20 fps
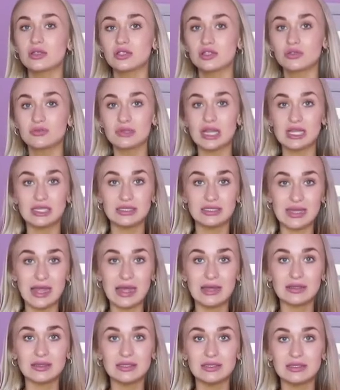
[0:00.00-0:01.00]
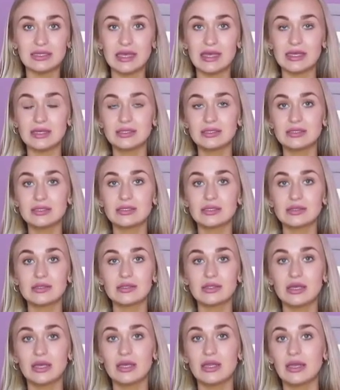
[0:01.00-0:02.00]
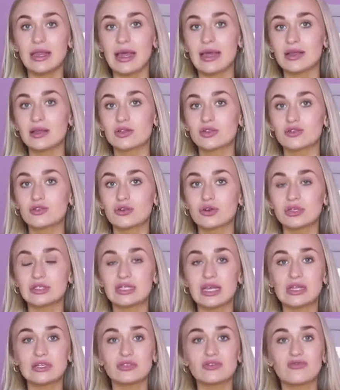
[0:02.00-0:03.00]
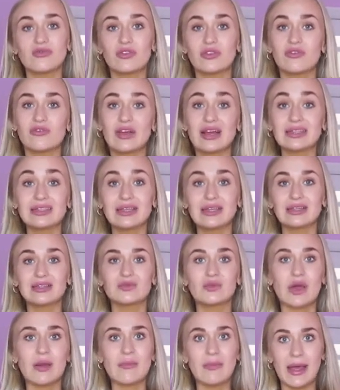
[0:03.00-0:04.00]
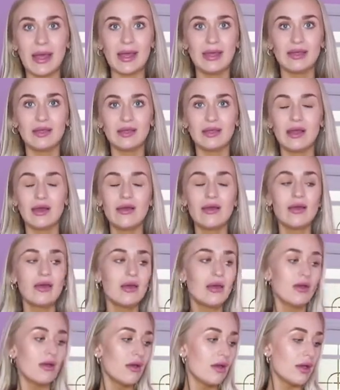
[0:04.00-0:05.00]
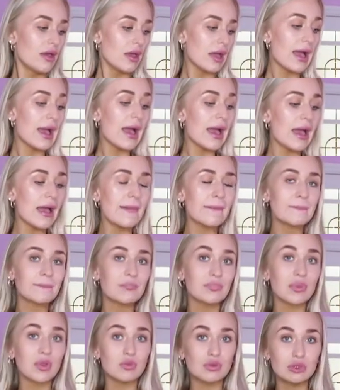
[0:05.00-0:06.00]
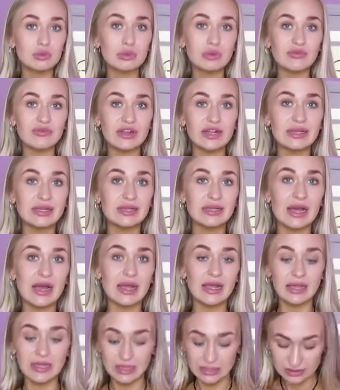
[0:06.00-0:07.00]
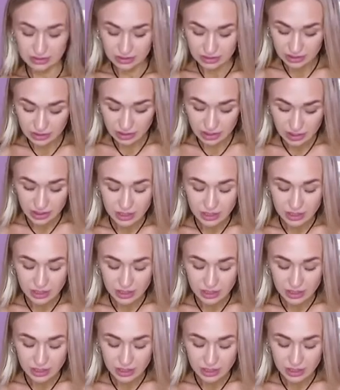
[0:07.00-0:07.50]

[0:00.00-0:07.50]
some nice necklaces that like draw attention from the fact that it's quite bare here um, would be really nice.